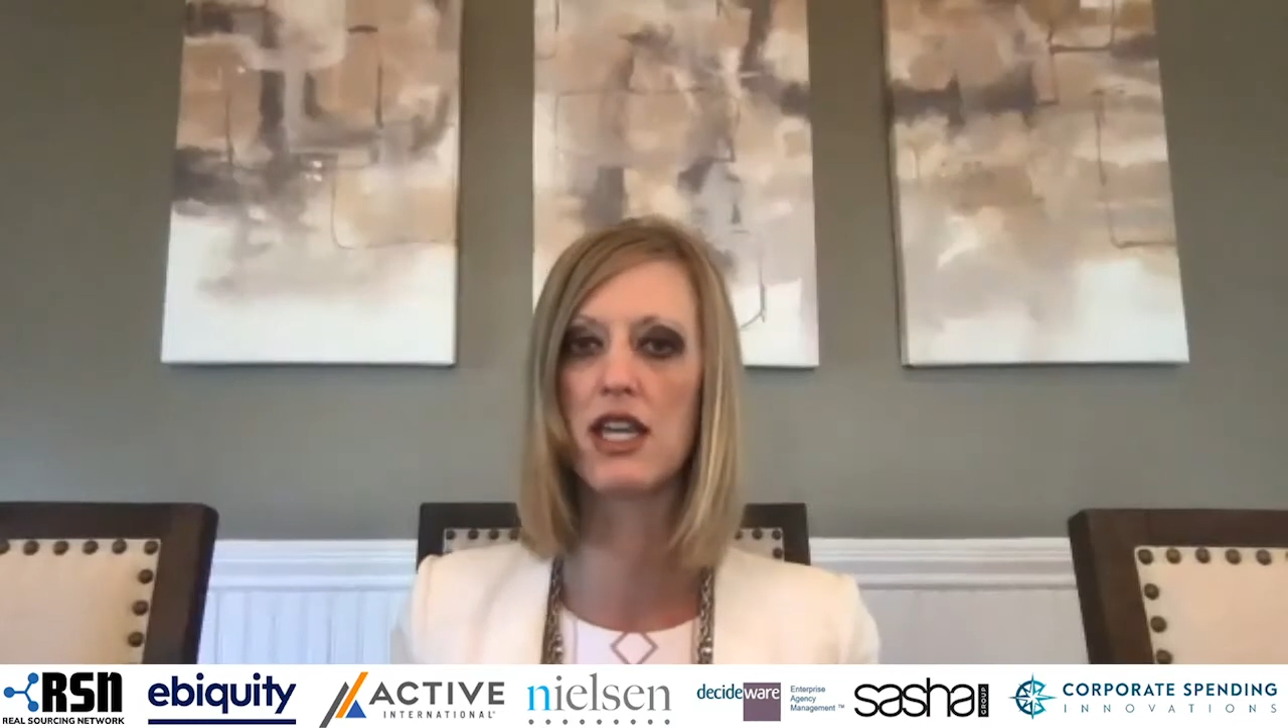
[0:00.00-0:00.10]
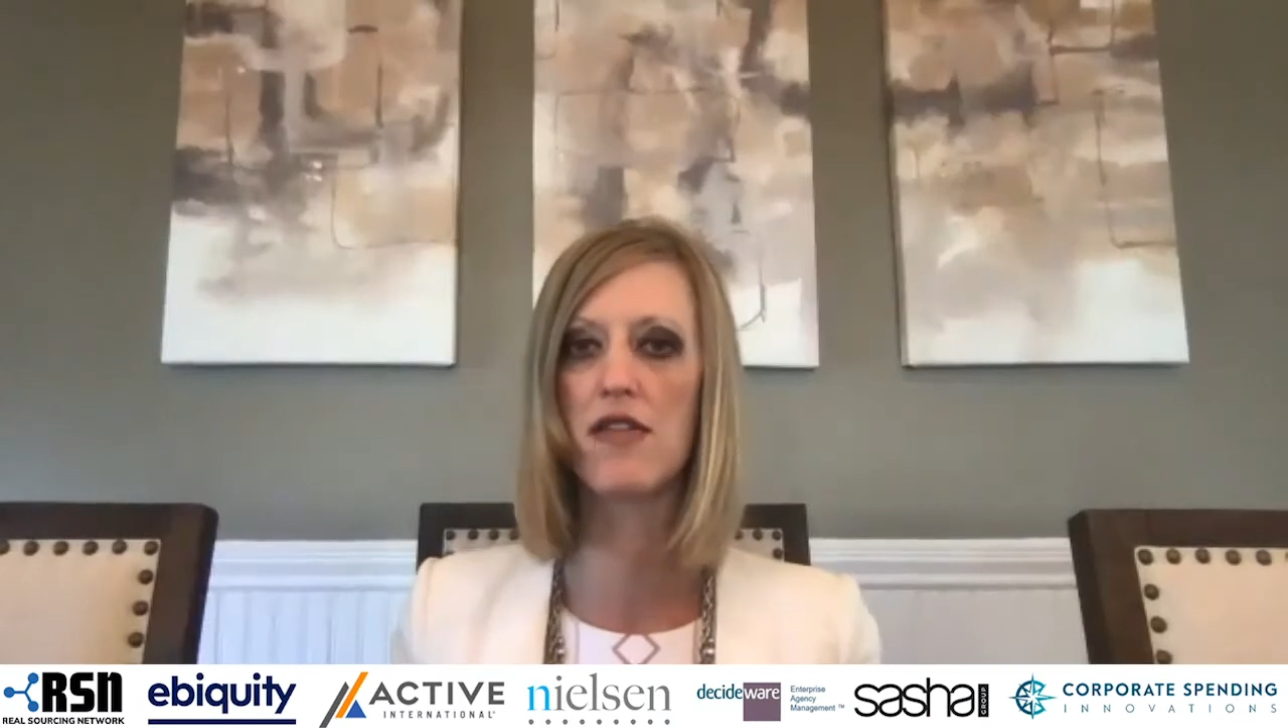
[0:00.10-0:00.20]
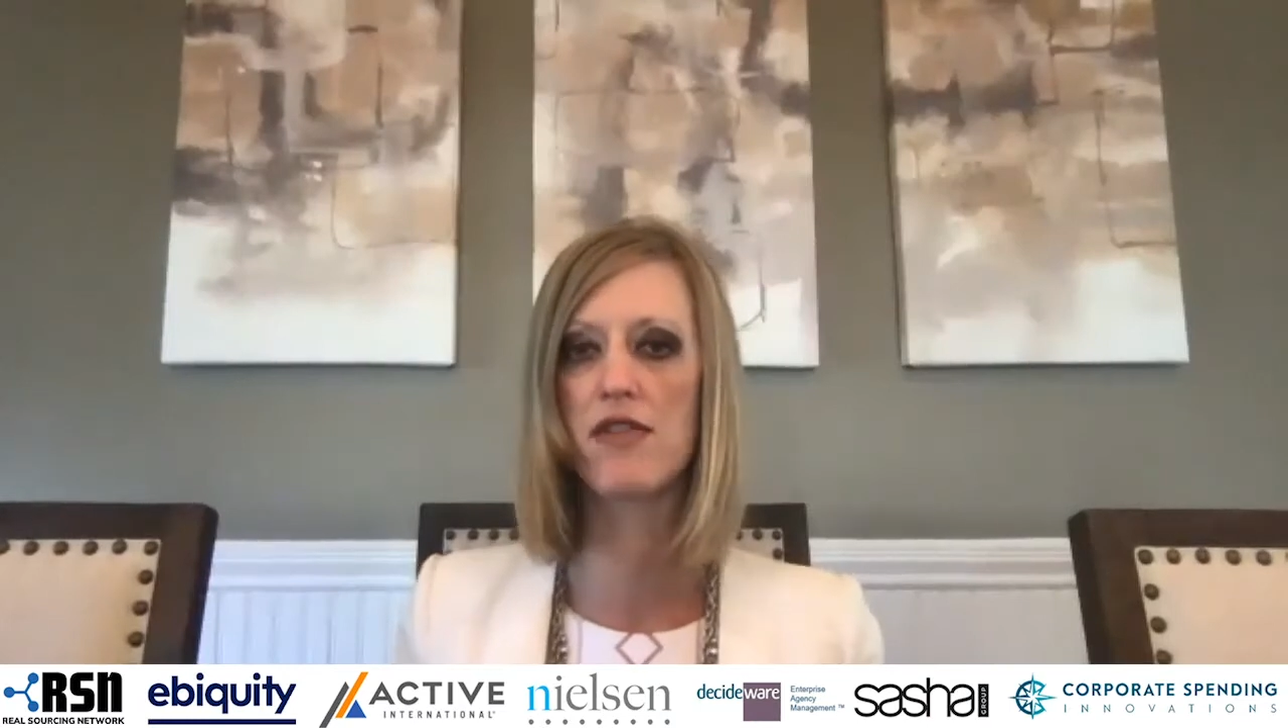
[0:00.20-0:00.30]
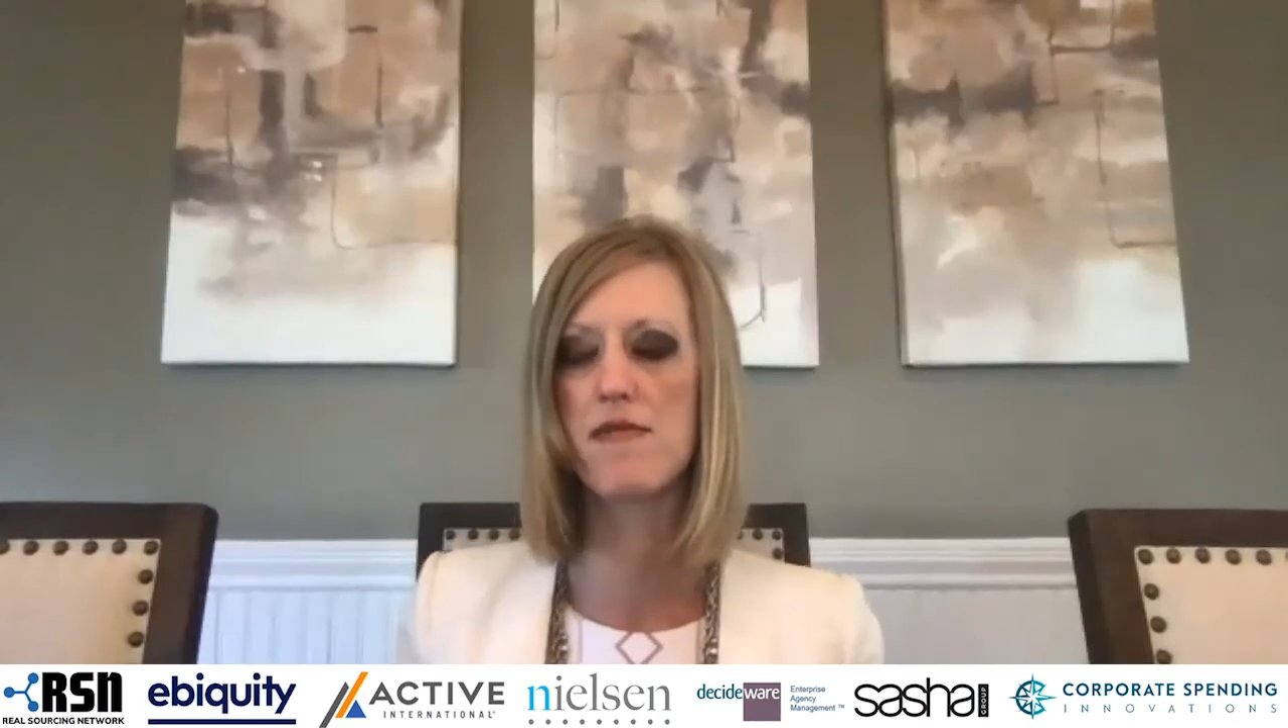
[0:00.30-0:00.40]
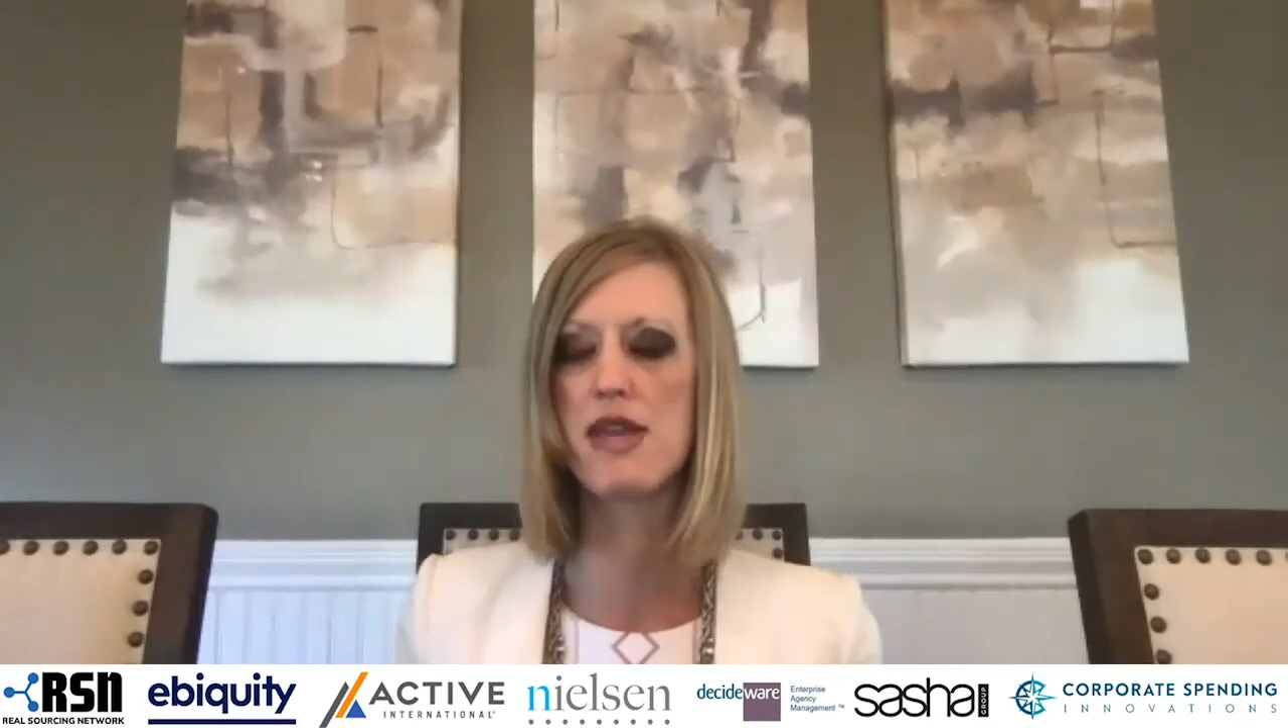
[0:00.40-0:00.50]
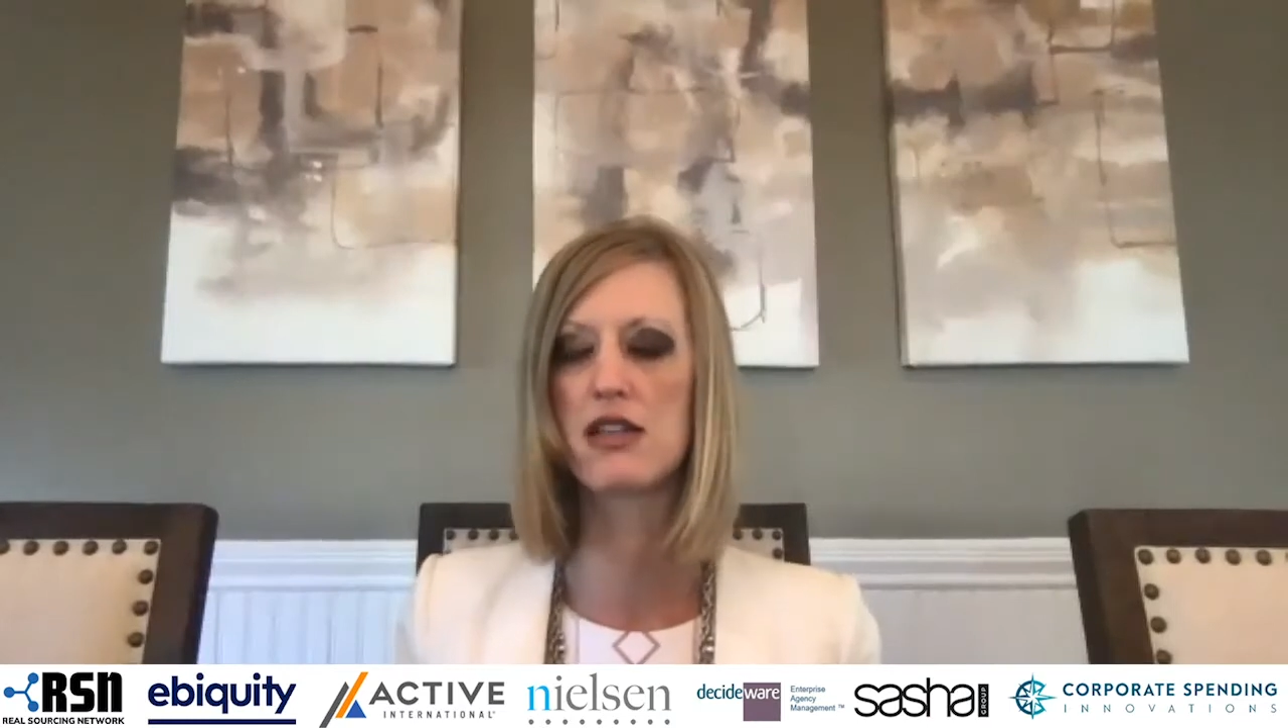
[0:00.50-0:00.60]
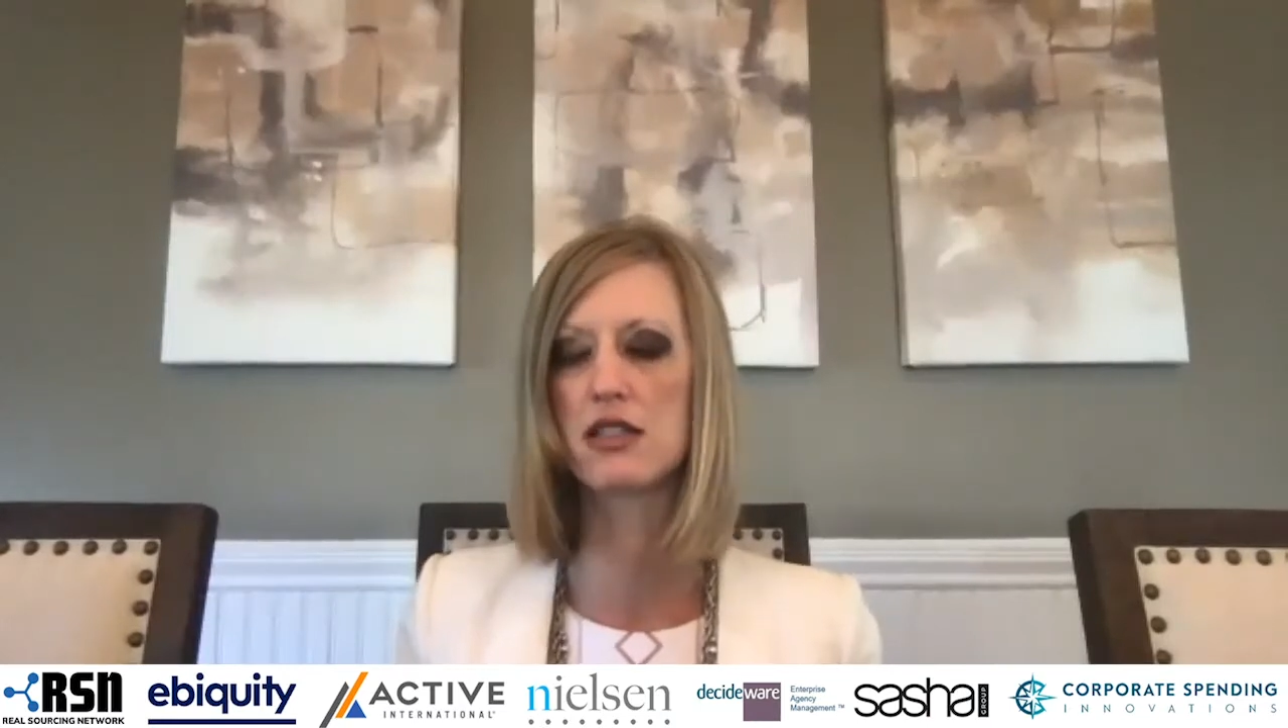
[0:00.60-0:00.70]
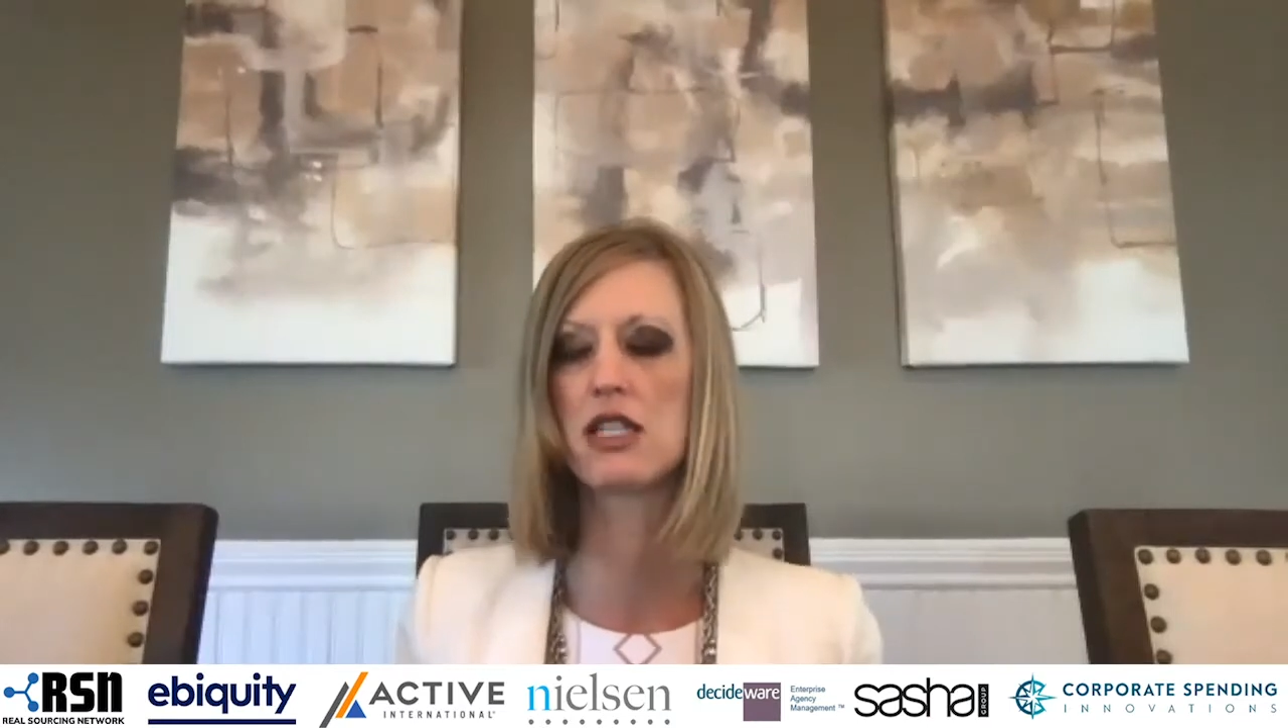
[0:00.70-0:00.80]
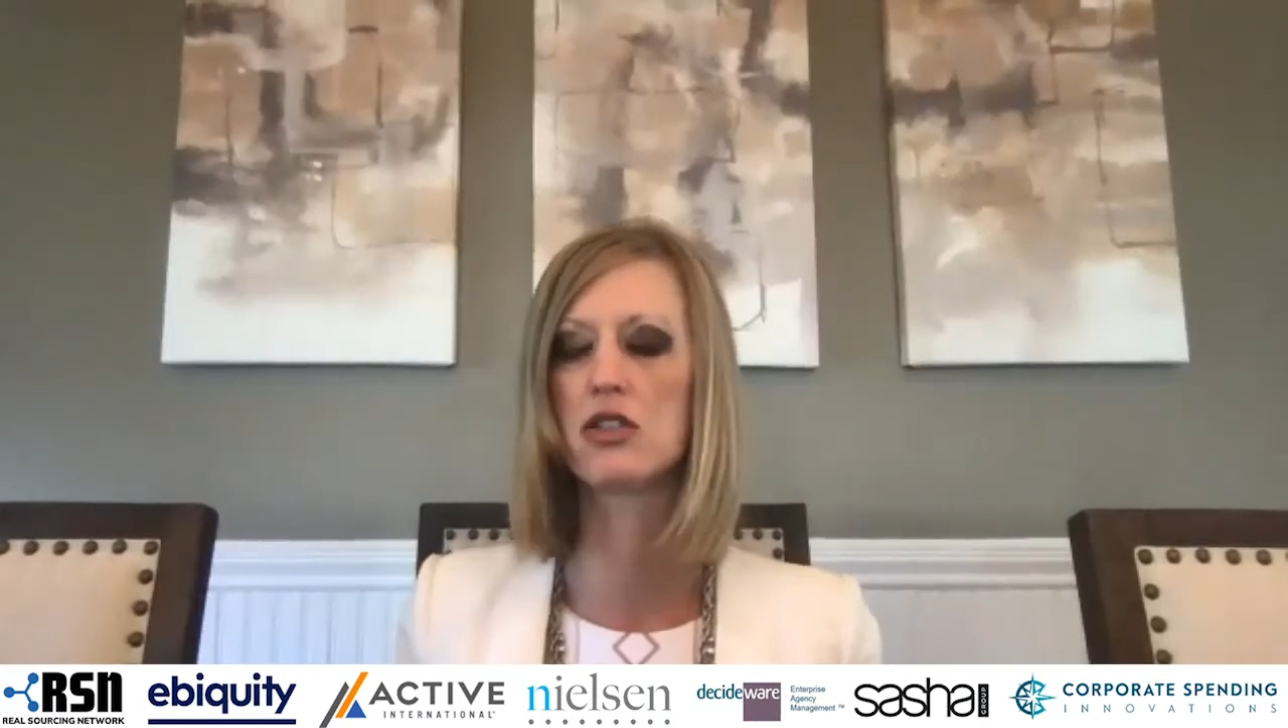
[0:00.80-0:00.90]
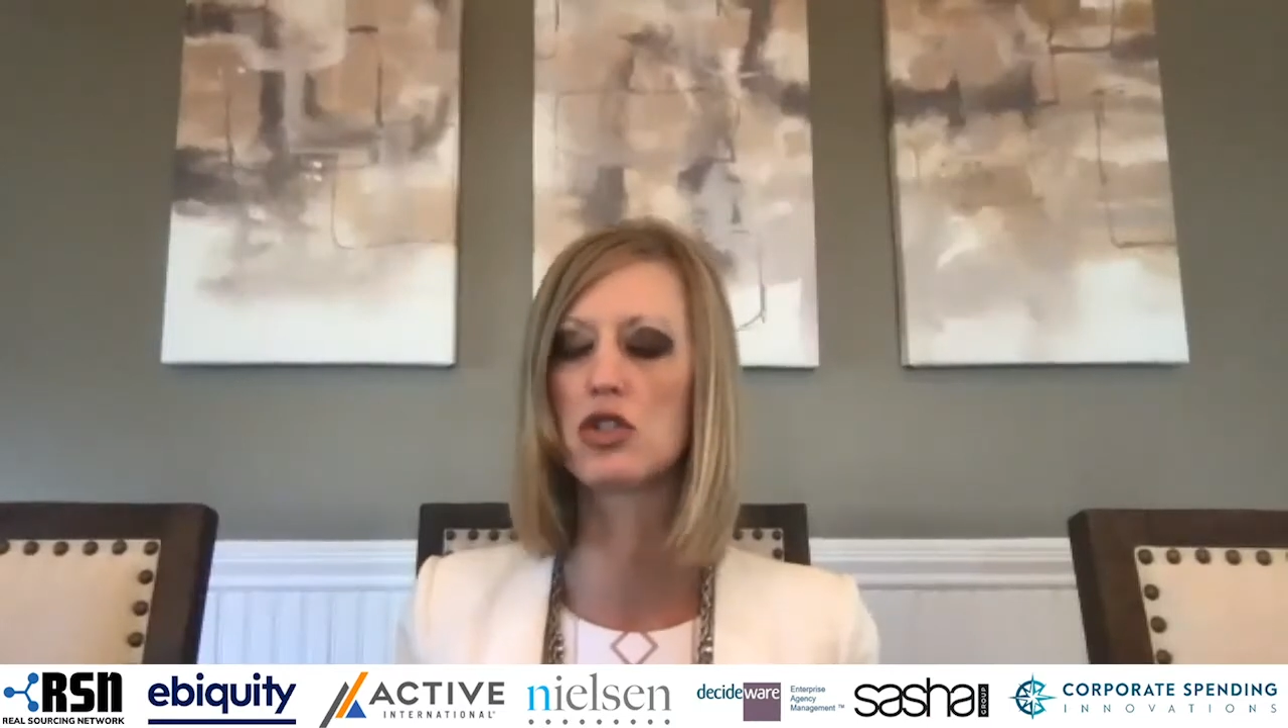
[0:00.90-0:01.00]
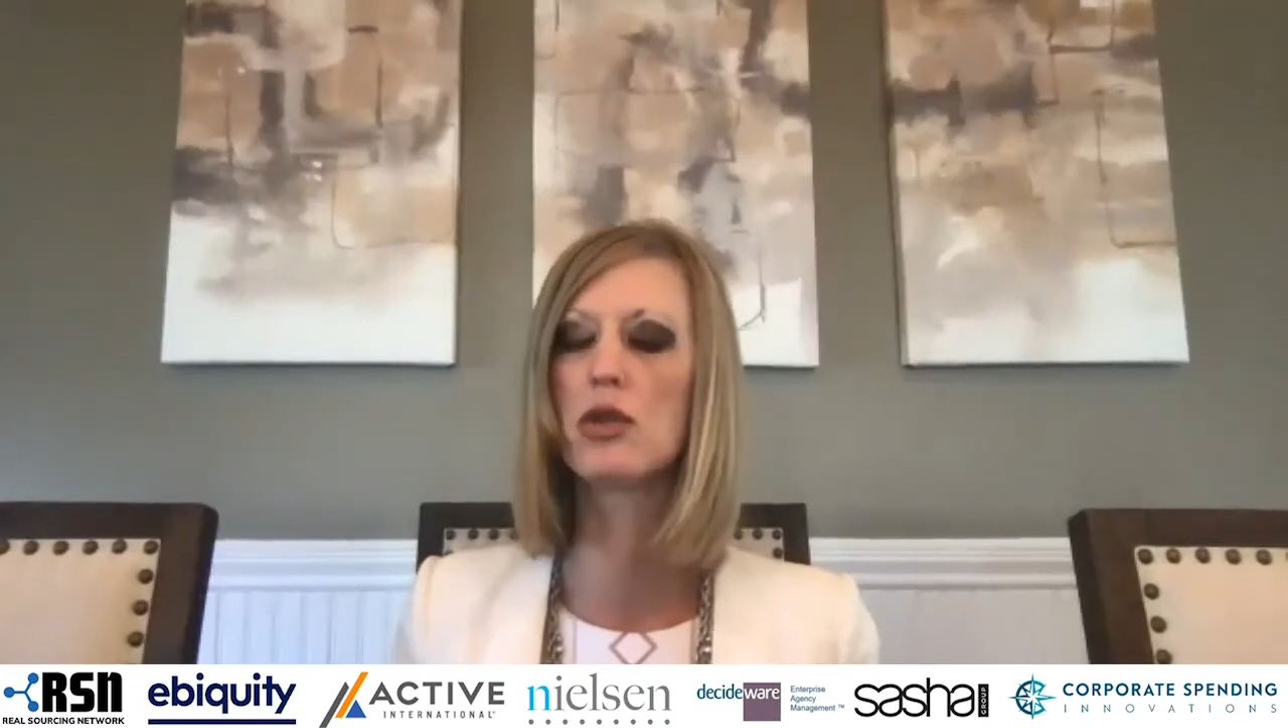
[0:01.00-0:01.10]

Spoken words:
if it makes sense